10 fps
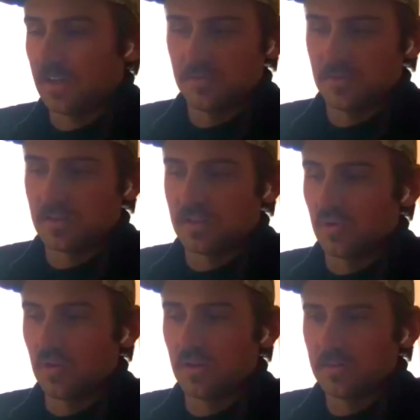the
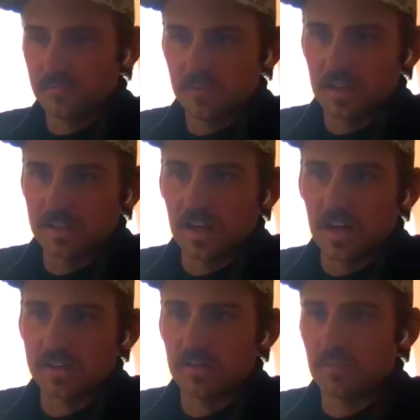tool that a
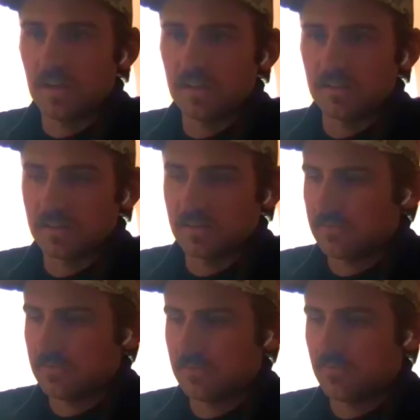dog can be is
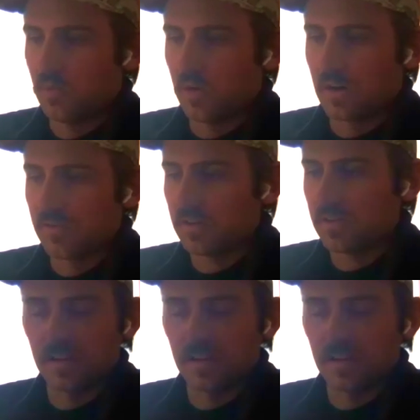wonderful.